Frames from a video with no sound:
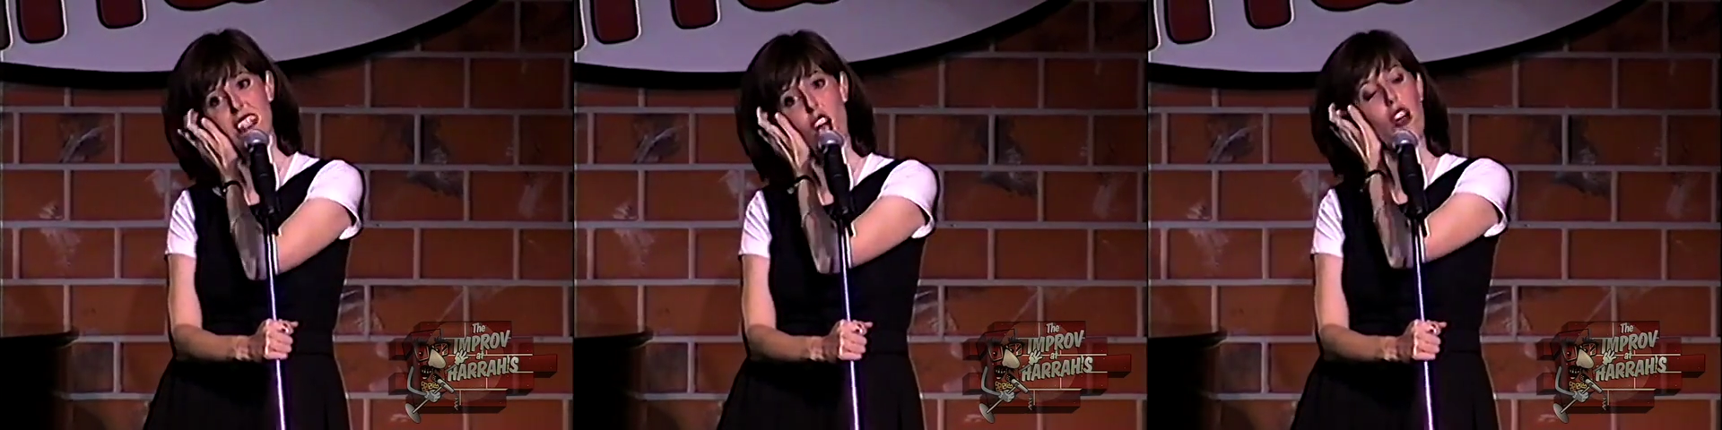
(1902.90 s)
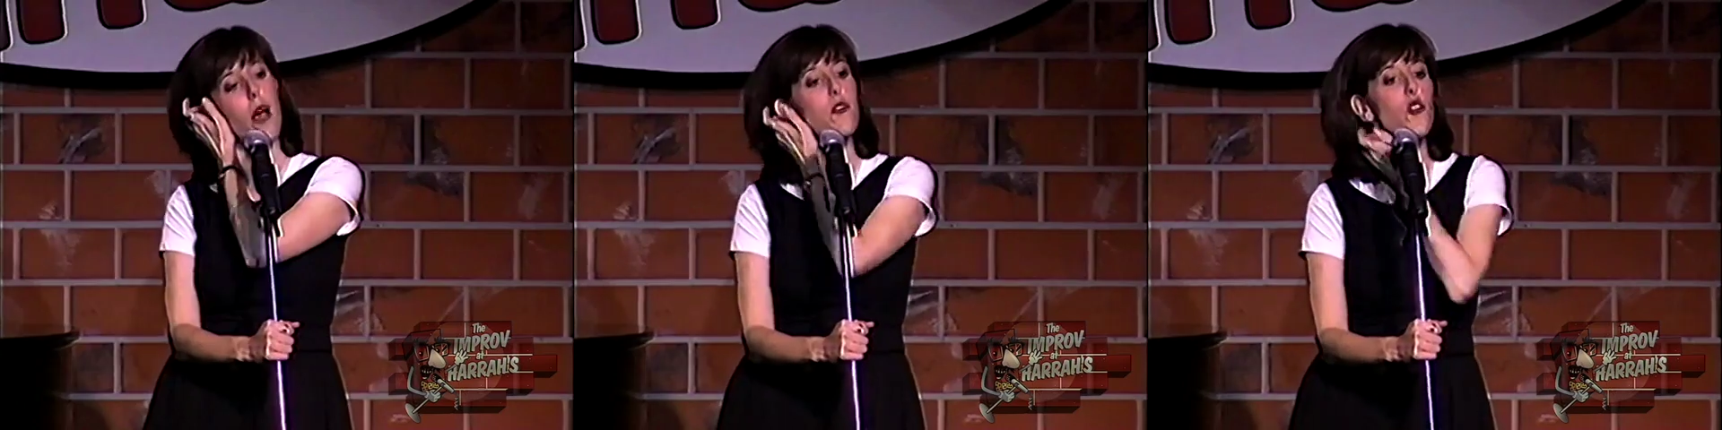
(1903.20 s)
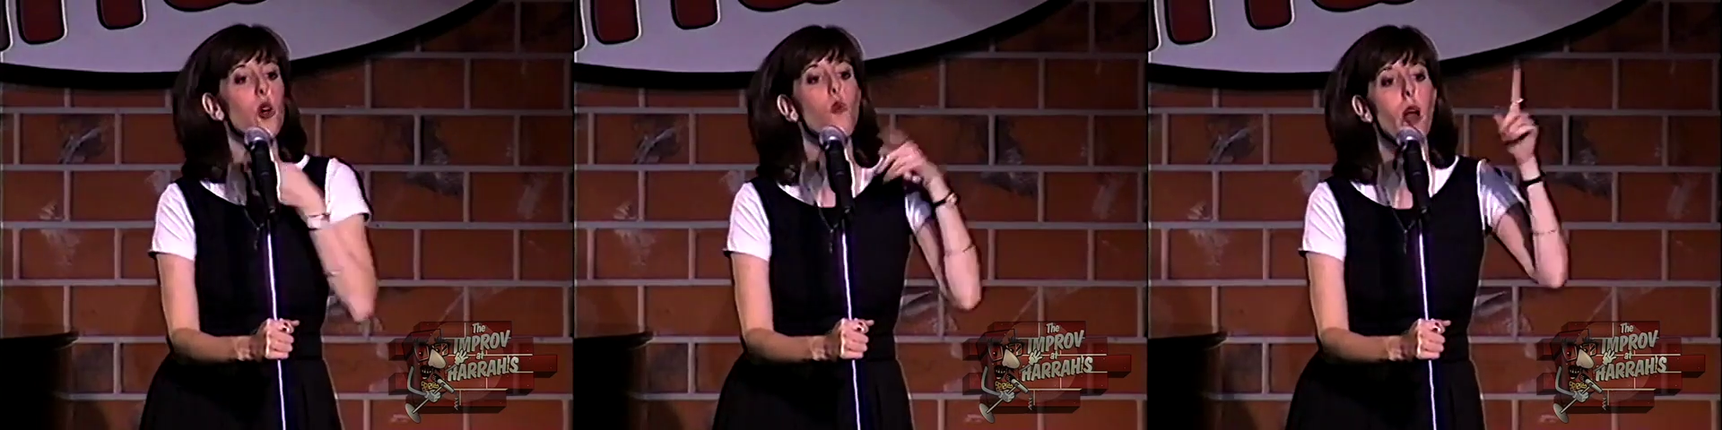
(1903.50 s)
Okay, I'm
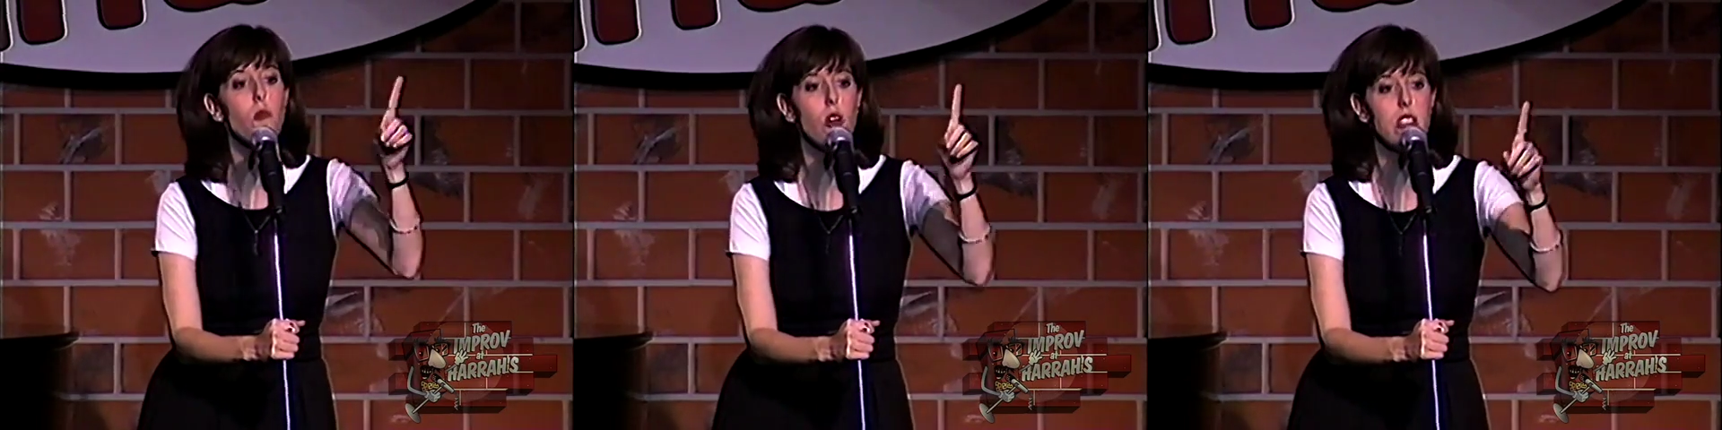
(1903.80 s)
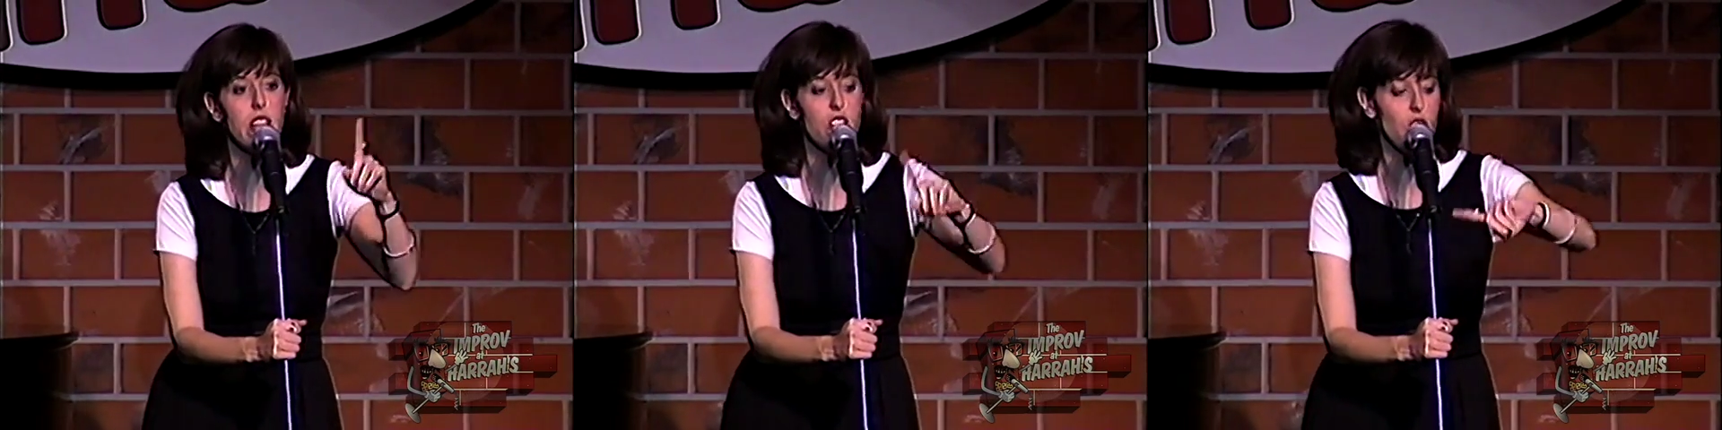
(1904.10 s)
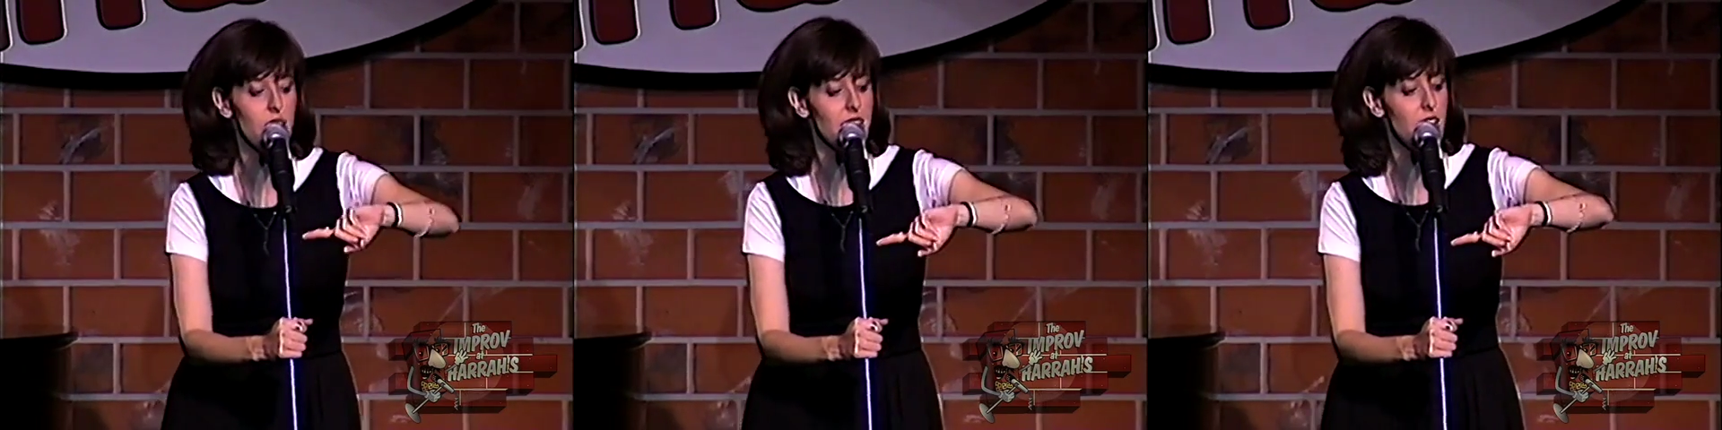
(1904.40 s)
doing one more dick
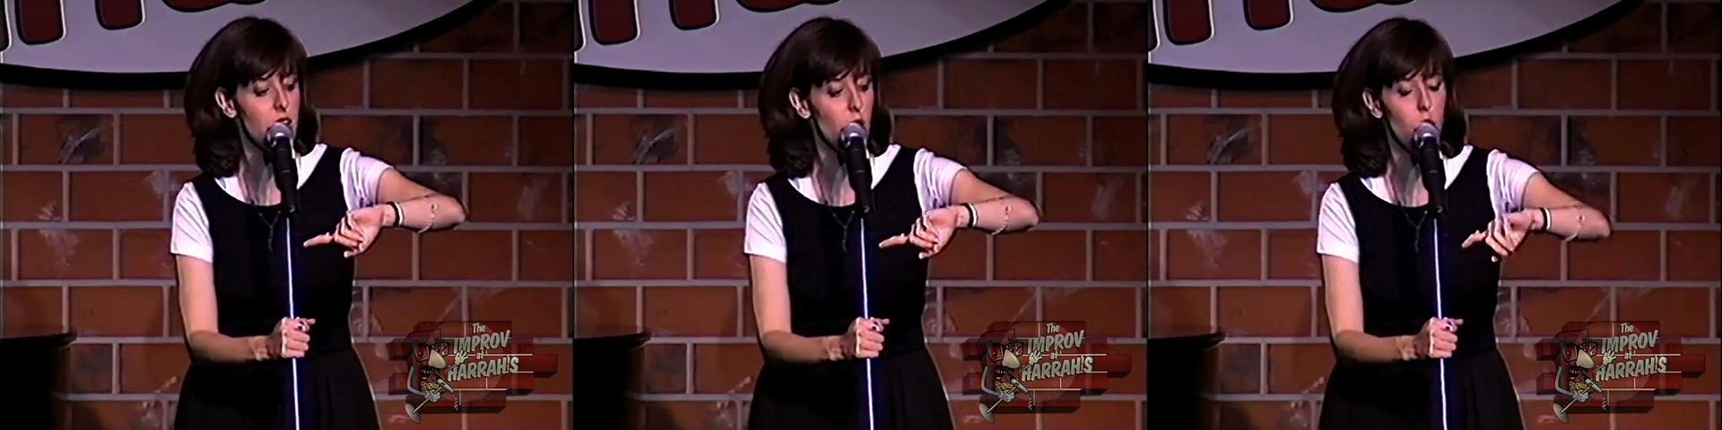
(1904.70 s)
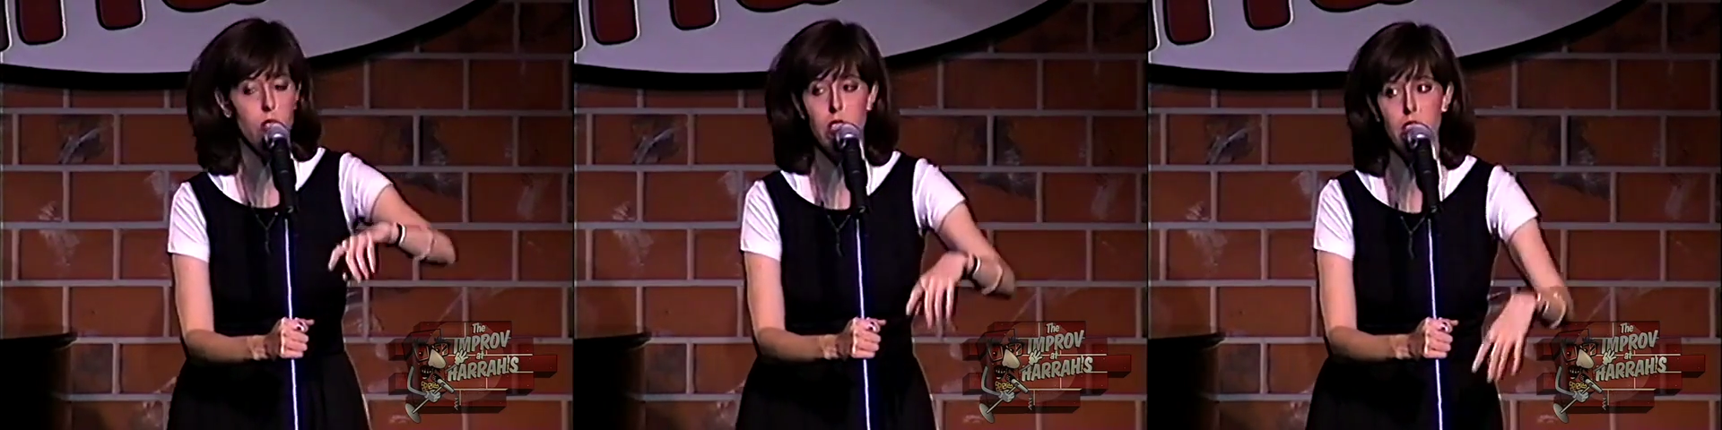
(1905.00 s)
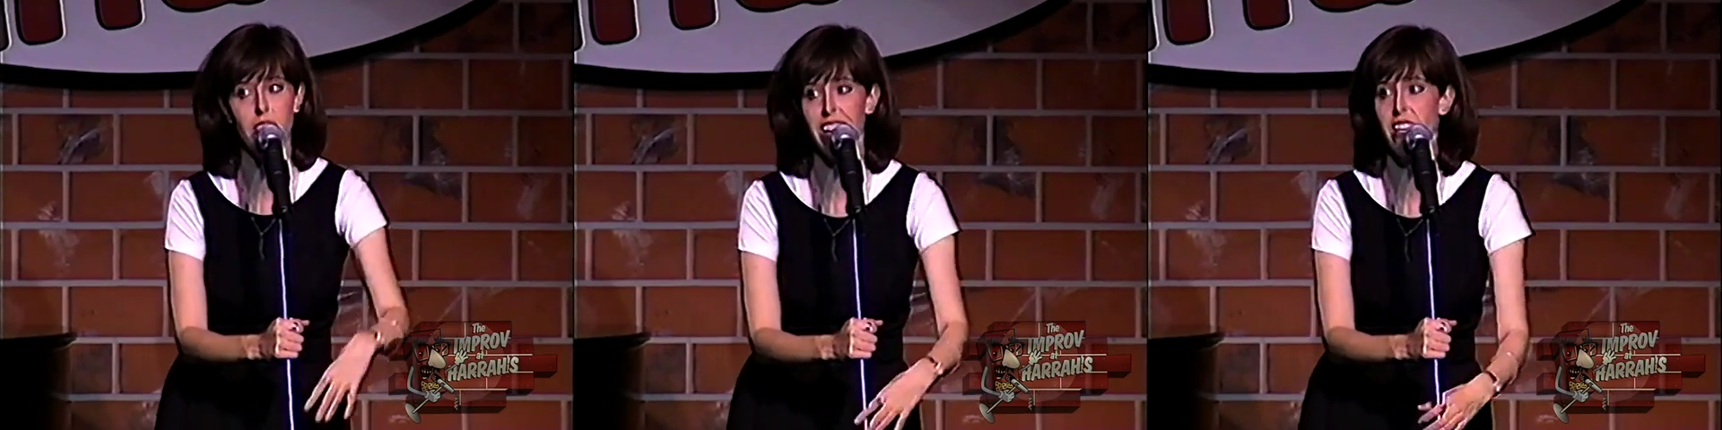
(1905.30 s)
joke, and then,
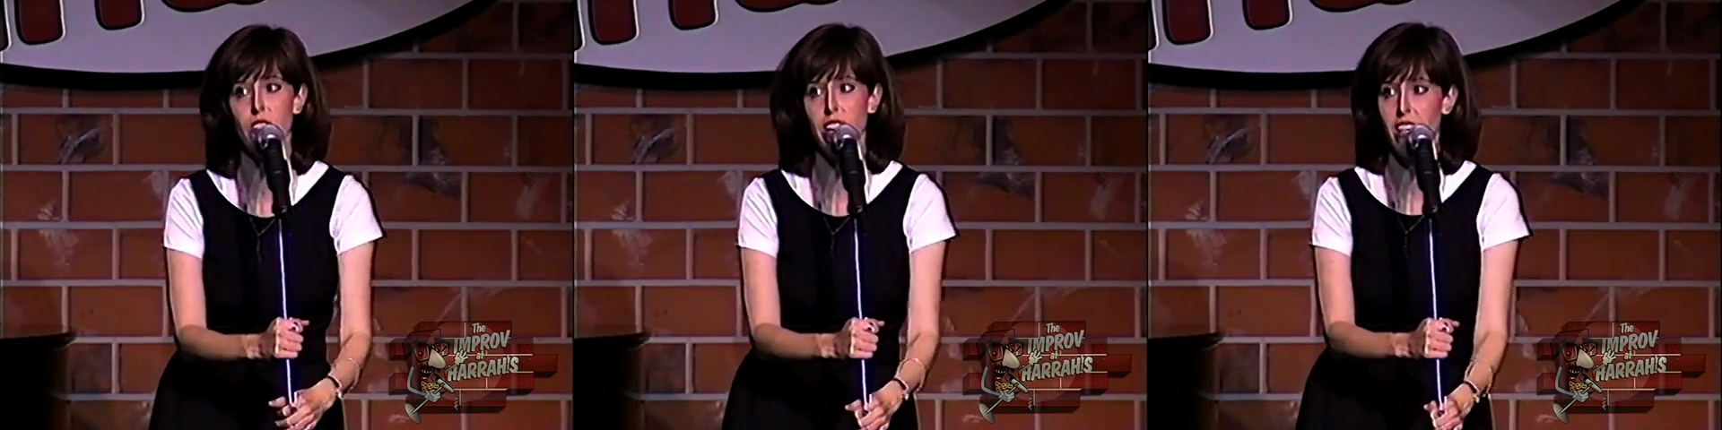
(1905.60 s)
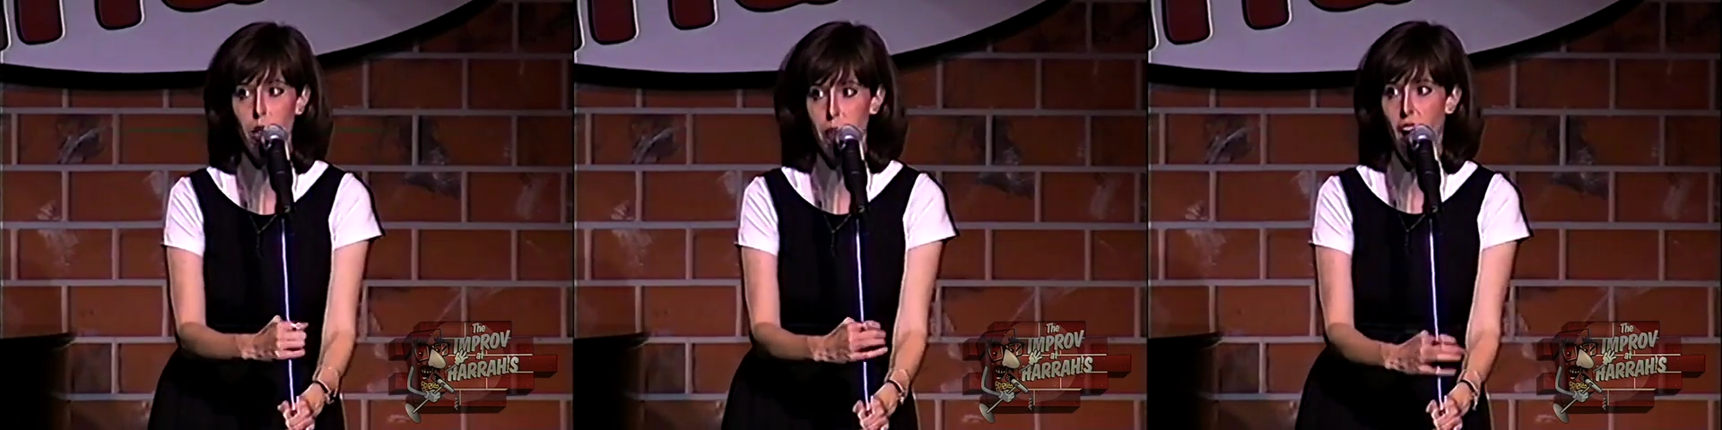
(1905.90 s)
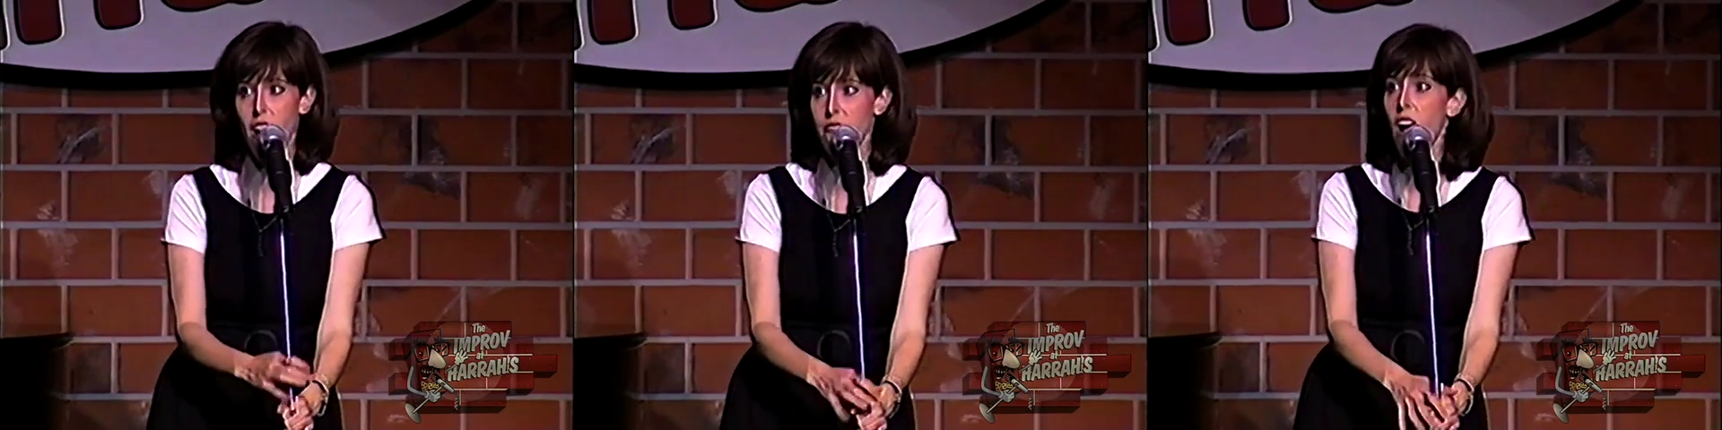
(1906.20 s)
they're, like, kicking me
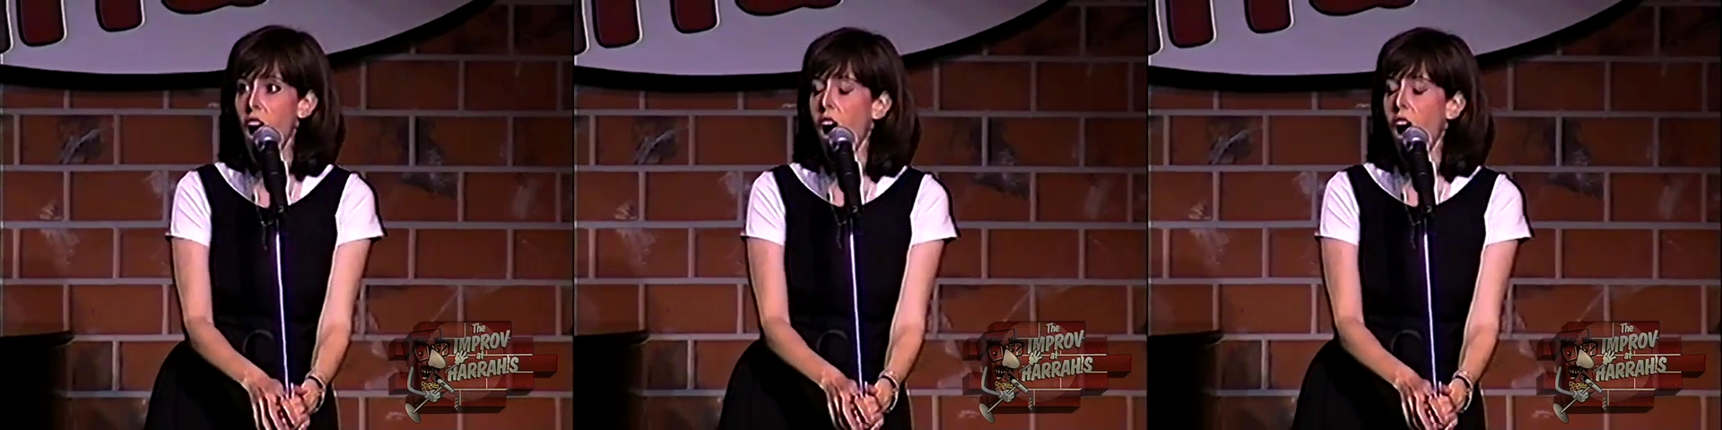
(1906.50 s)
off.